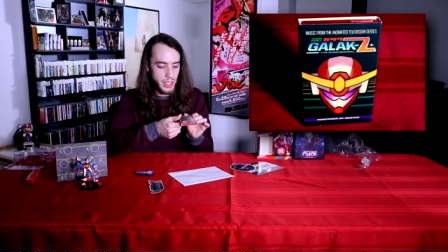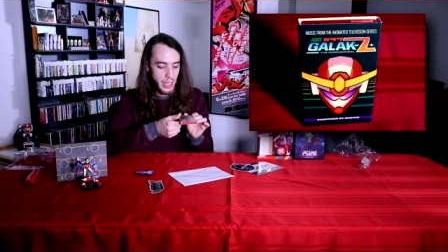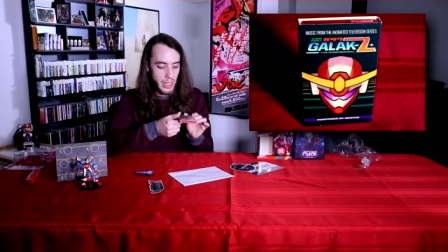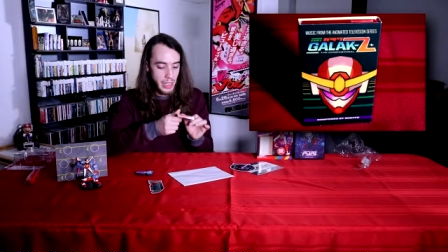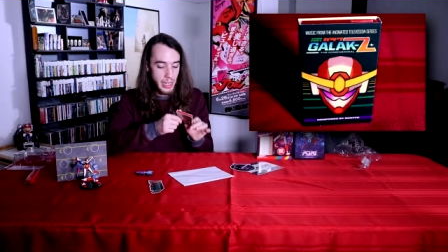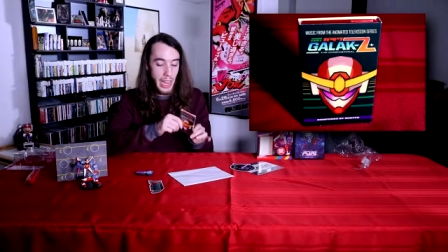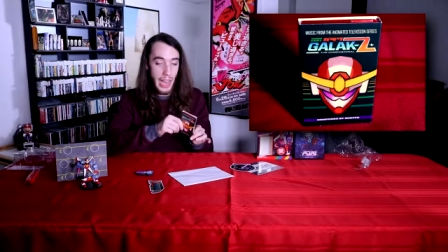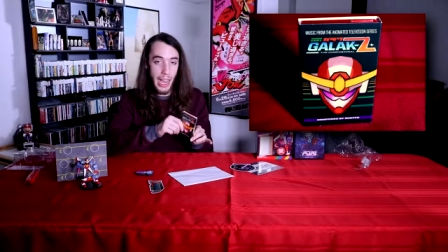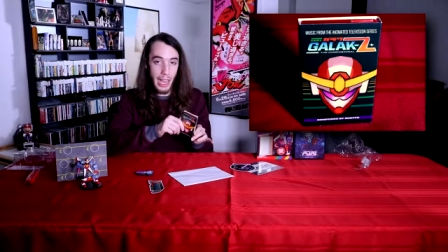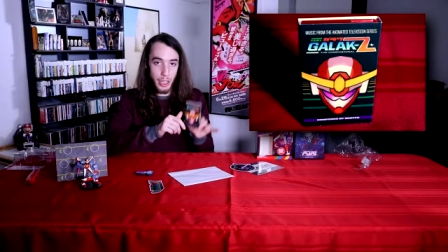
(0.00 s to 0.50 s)

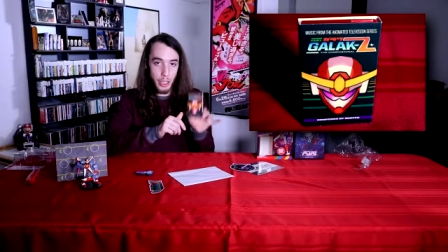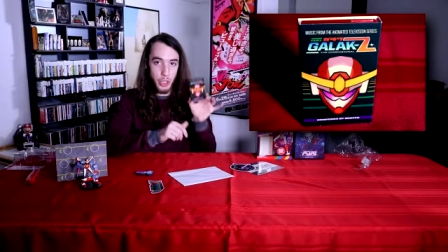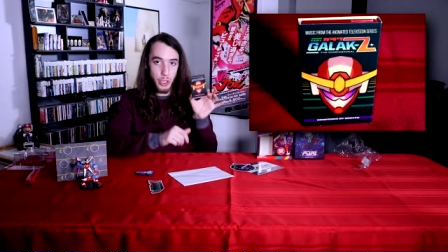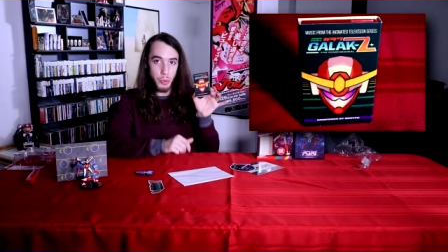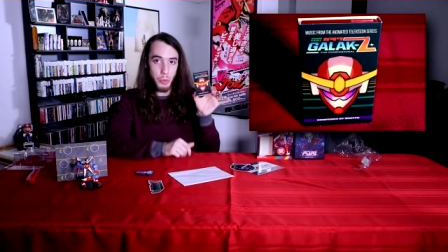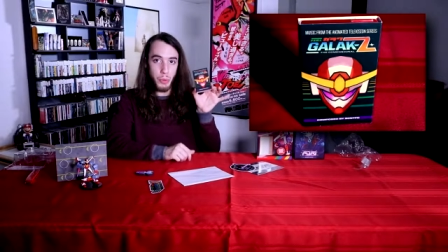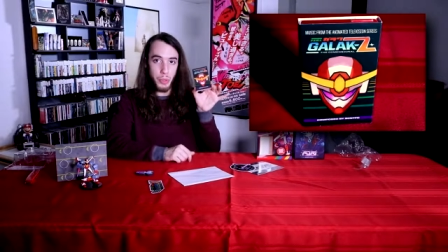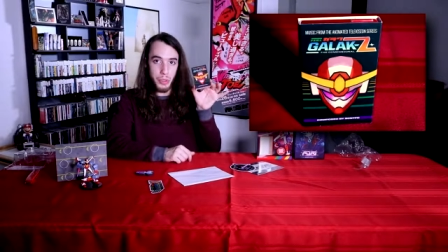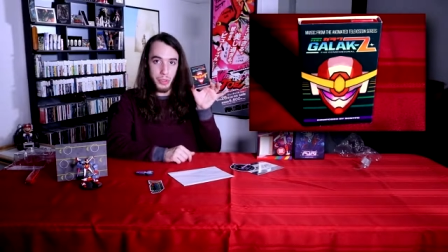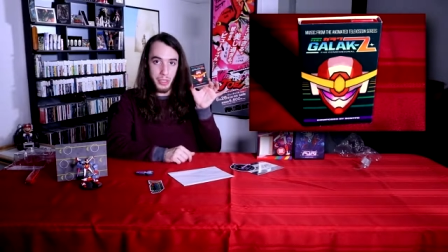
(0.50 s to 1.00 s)
an
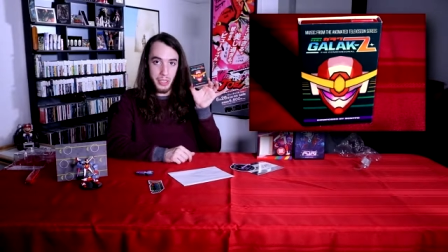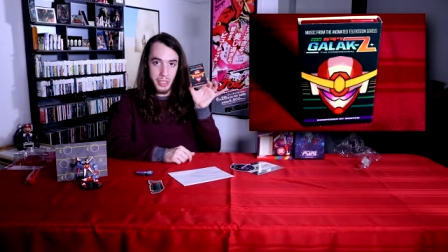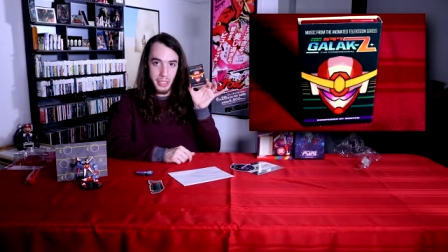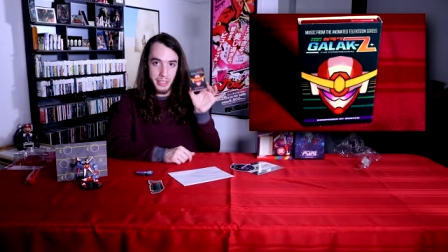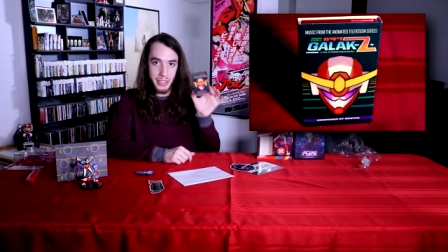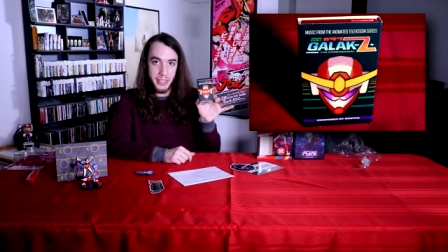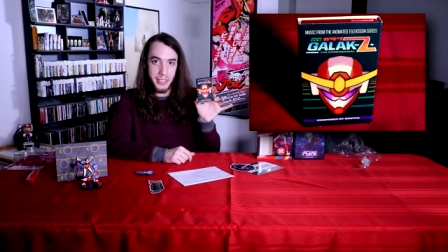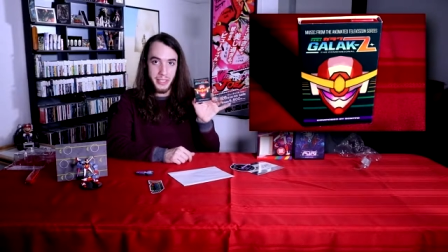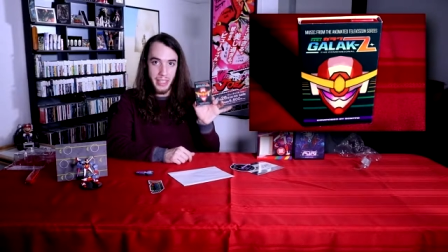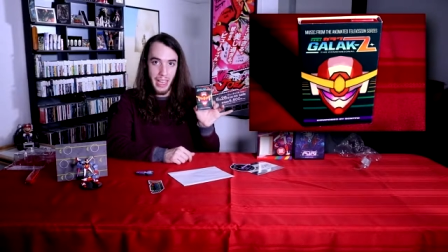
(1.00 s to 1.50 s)
actual
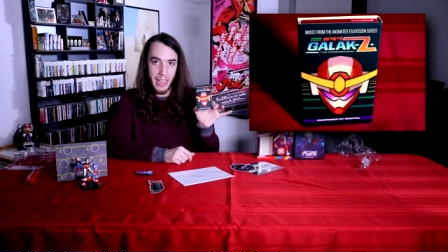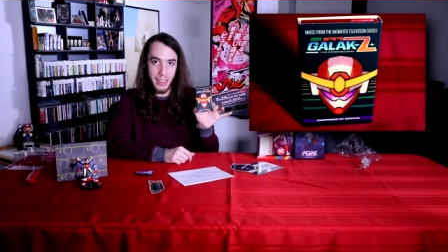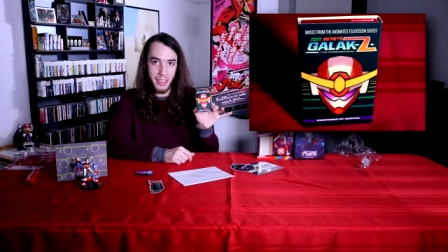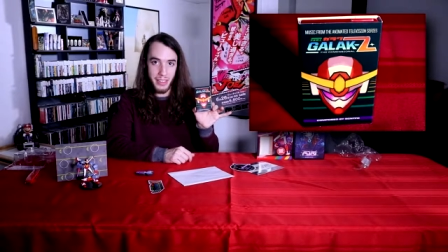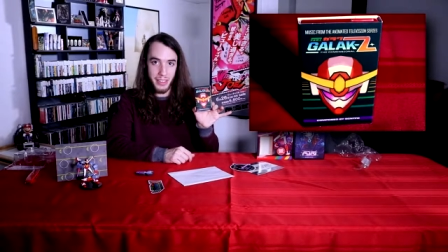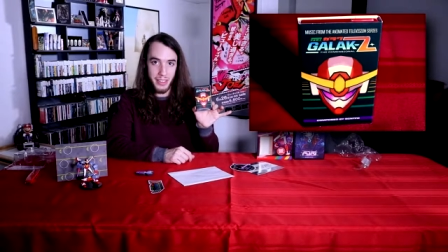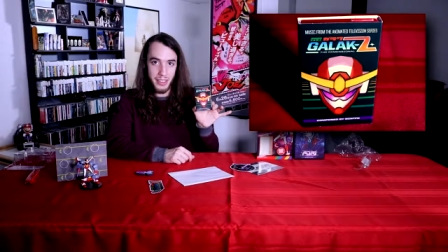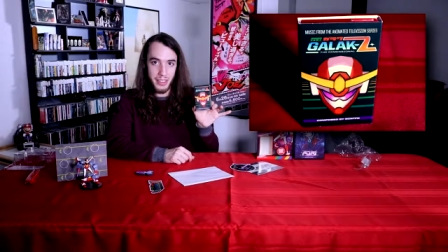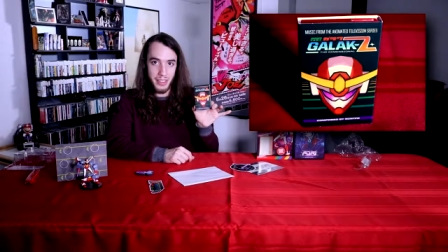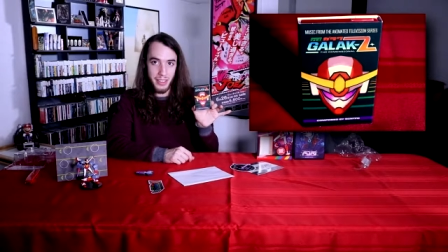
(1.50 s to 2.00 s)
cassette
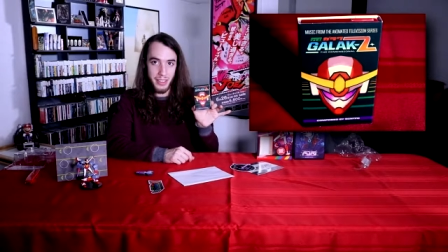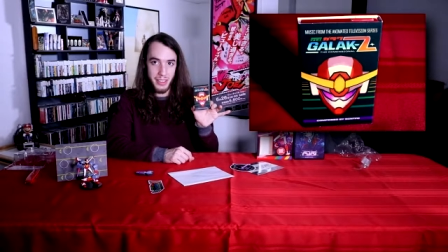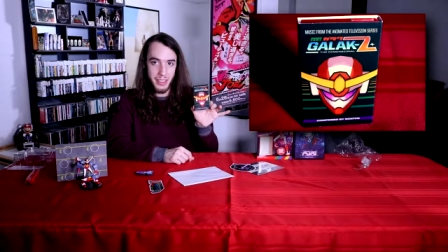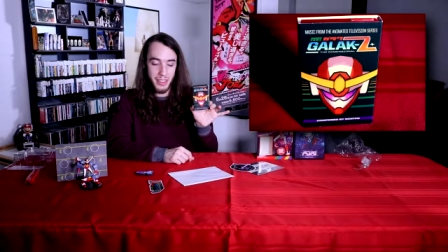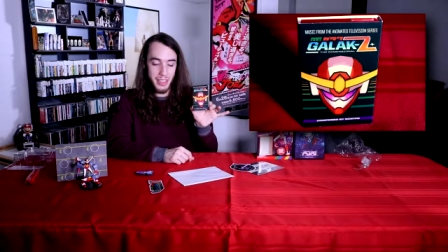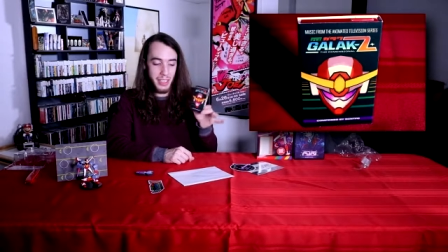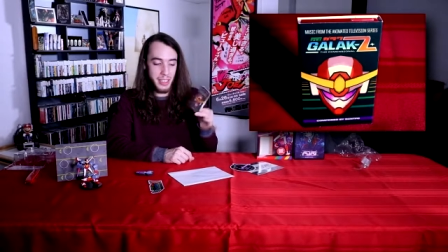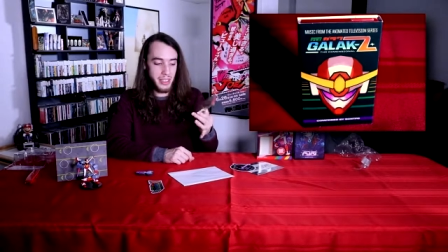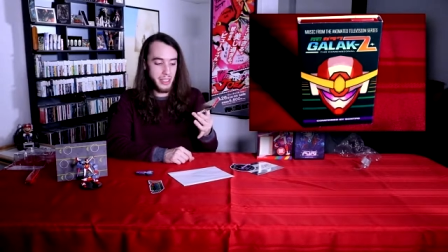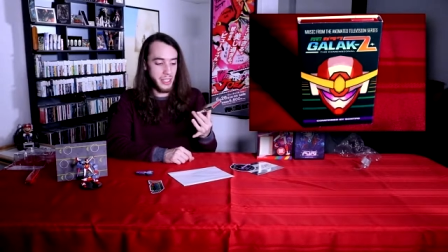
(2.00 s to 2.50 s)

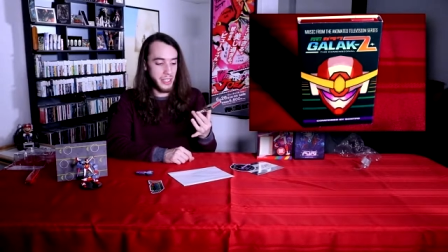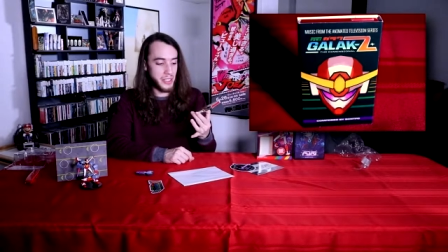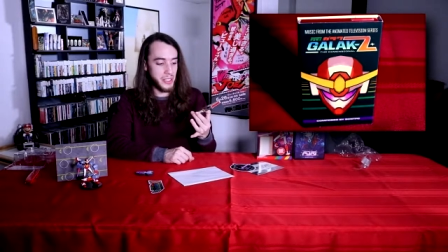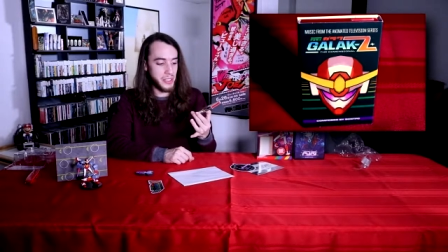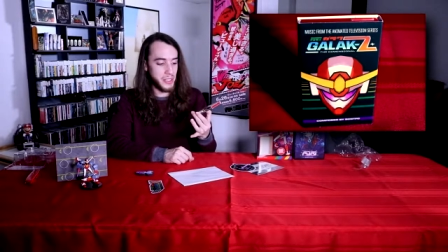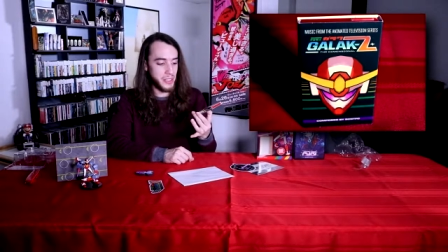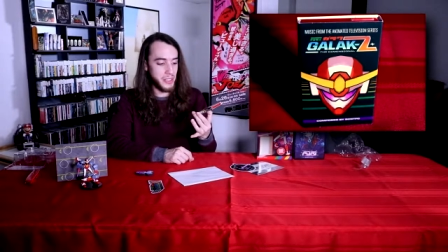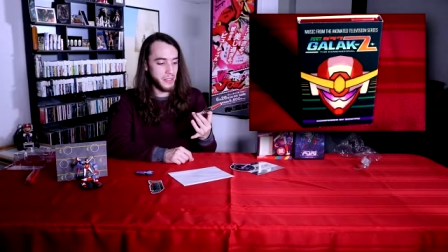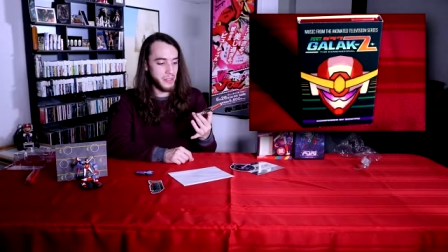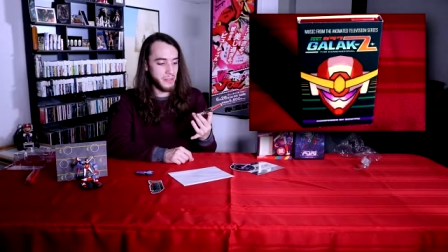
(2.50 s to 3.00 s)
in
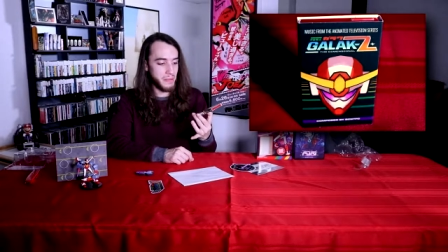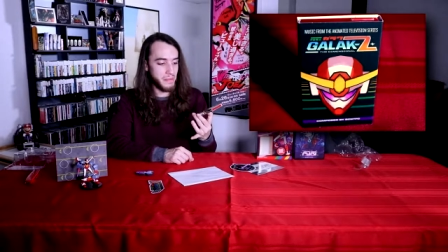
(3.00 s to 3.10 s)
this.